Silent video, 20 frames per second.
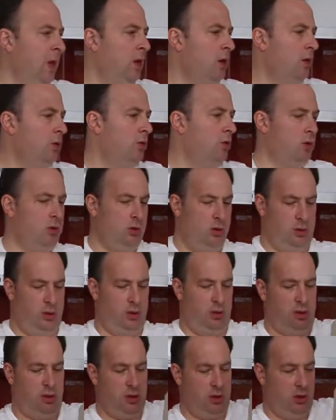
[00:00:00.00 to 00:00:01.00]
Or you
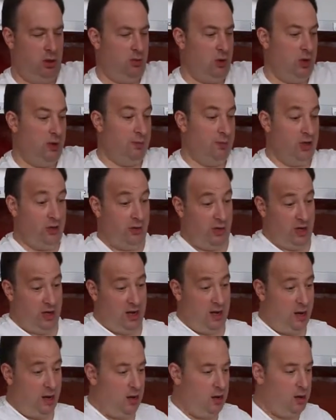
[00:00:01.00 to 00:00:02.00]
can do what I'm doing
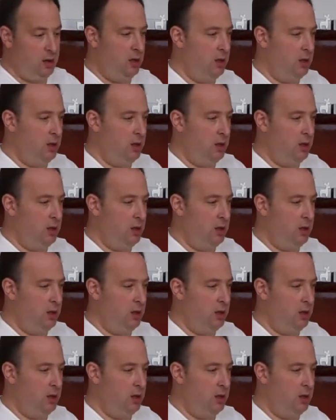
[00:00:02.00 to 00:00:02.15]
here,